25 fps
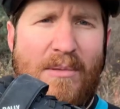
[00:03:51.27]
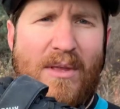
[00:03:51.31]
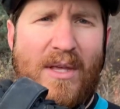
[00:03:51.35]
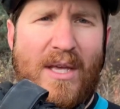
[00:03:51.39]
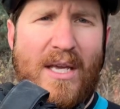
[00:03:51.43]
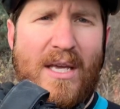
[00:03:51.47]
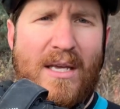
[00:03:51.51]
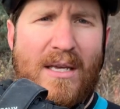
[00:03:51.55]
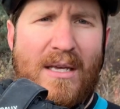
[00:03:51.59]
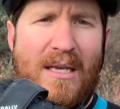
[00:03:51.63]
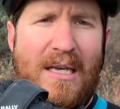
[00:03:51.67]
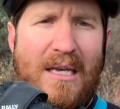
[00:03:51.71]

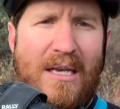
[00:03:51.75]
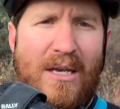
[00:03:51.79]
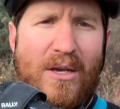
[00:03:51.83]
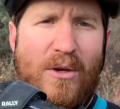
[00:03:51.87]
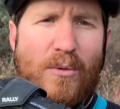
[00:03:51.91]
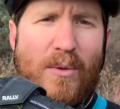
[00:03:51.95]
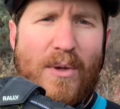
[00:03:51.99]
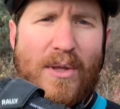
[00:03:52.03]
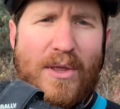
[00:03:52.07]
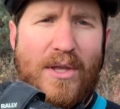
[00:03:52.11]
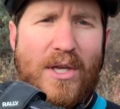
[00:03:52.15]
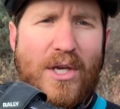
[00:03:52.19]
thing
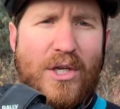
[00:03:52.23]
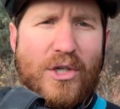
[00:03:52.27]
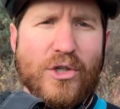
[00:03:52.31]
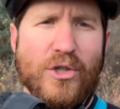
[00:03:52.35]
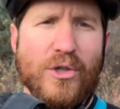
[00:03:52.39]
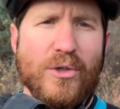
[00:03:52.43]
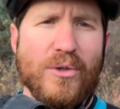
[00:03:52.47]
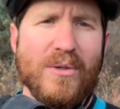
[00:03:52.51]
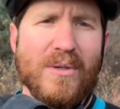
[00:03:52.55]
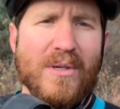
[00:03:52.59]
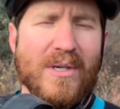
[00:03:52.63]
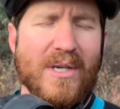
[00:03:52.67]
with this
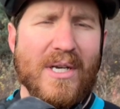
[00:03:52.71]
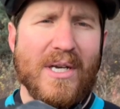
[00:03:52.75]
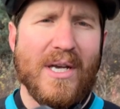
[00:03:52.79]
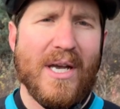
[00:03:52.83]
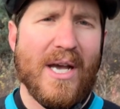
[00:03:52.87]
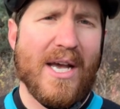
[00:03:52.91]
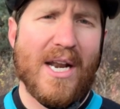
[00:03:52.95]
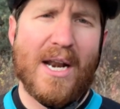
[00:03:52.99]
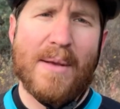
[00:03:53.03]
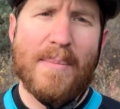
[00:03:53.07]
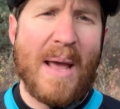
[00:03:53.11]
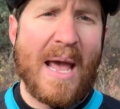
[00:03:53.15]
shoe,
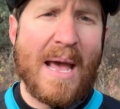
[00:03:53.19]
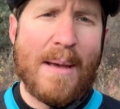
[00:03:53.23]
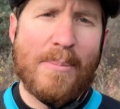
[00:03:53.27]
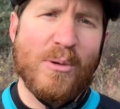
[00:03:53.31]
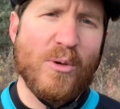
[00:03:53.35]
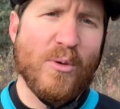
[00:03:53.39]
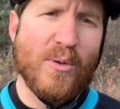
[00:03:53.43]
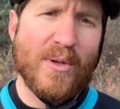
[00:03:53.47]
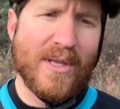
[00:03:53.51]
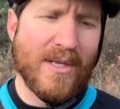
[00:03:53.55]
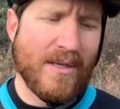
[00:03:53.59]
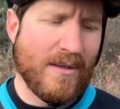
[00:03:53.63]
and I'm
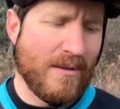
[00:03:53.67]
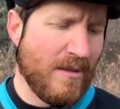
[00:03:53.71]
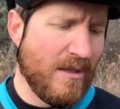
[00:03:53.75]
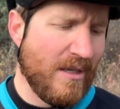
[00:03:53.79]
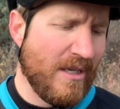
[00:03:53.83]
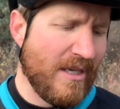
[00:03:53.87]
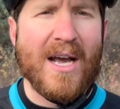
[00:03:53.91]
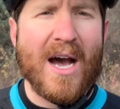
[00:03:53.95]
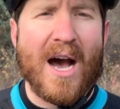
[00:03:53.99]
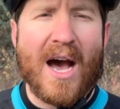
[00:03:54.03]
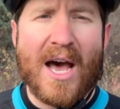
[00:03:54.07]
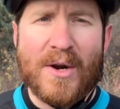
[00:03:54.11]
happy with it.
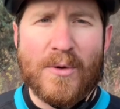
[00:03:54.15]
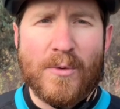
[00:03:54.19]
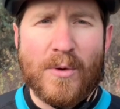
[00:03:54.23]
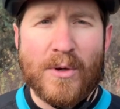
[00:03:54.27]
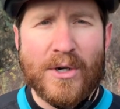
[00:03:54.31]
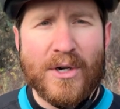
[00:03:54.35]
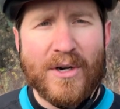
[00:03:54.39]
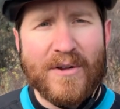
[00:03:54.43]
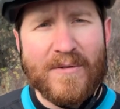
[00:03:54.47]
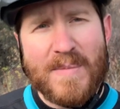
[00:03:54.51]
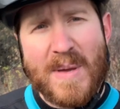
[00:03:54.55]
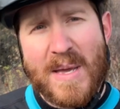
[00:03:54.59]
Kind of
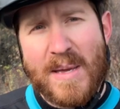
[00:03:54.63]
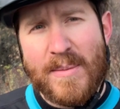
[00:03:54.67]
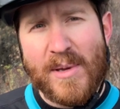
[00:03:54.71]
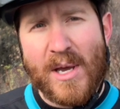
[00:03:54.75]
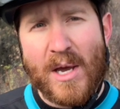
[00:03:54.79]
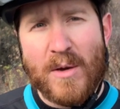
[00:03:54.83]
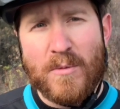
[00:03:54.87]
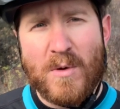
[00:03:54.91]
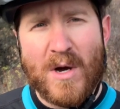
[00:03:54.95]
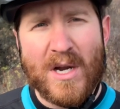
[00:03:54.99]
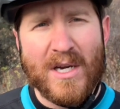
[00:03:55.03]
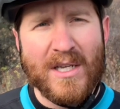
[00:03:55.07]
wondered if maybe
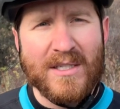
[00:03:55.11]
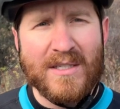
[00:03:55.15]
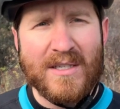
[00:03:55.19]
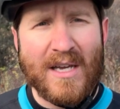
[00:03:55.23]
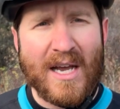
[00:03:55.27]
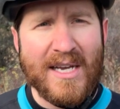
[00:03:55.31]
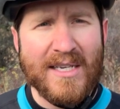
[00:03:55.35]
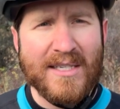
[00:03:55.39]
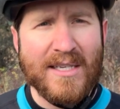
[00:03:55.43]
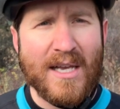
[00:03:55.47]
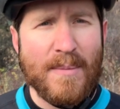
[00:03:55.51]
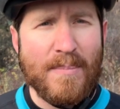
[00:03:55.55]
I'd want to
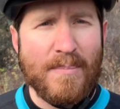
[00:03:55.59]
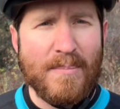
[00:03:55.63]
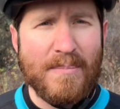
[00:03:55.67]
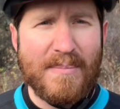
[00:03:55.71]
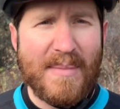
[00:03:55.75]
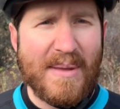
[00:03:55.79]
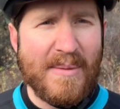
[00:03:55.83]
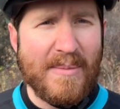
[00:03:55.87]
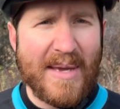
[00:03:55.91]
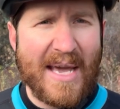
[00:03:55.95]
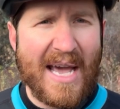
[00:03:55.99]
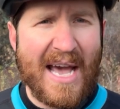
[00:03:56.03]
size up,
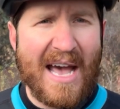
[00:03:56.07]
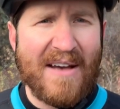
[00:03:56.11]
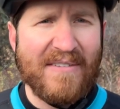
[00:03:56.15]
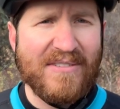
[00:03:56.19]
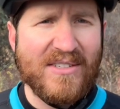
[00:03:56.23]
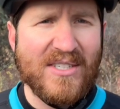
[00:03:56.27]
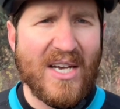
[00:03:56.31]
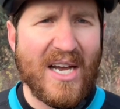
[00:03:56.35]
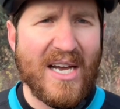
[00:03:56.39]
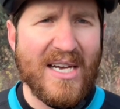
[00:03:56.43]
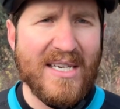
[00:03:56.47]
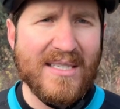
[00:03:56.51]
maybe a half
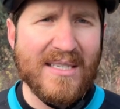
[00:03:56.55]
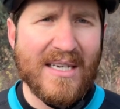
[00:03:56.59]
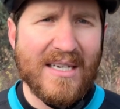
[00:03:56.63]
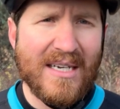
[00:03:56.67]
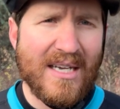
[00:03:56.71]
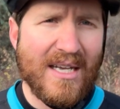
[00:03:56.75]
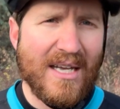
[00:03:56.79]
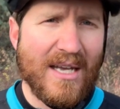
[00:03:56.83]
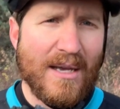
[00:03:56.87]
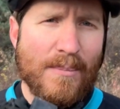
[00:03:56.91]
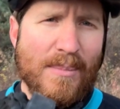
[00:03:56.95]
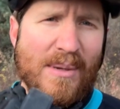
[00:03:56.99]
size,
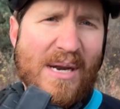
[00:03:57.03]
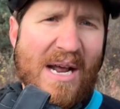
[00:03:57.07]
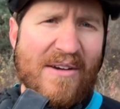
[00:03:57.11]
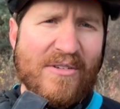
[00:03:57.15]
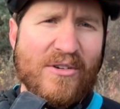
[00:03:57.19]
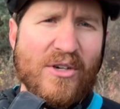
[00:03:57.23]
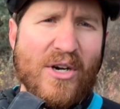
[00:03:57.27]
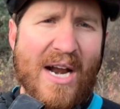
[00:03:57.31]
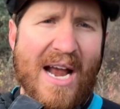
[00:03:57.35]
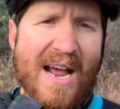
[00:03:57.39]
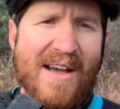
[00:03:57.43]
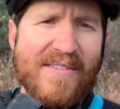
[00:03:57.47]
but
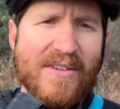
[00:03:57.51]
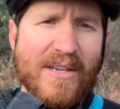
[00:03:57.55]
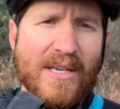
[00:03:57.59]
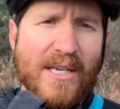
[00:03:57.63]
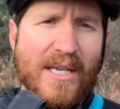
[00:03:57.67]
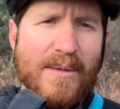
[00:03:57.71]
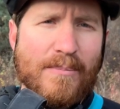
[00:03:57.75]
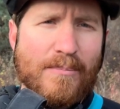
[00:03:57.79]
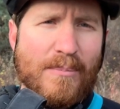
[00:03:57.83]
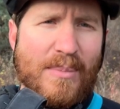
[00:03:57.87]
after having